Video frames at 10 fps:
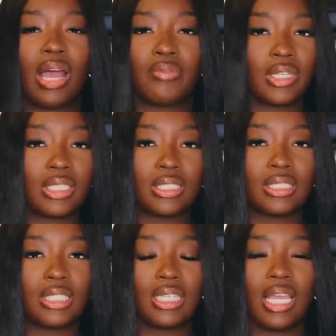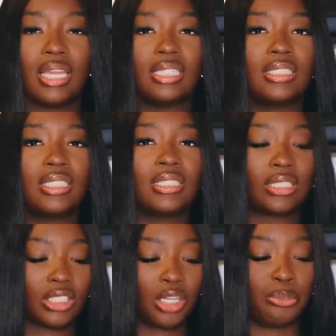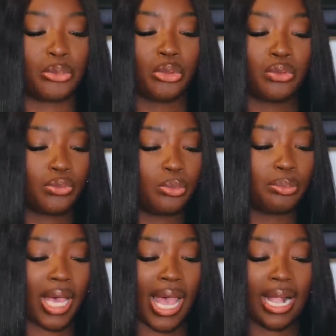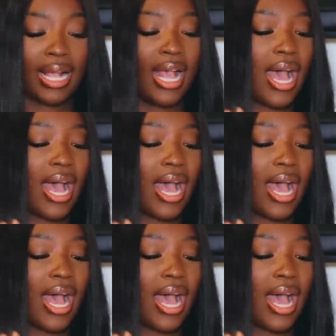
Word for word: effortlessly and it's just such a beautiful bag.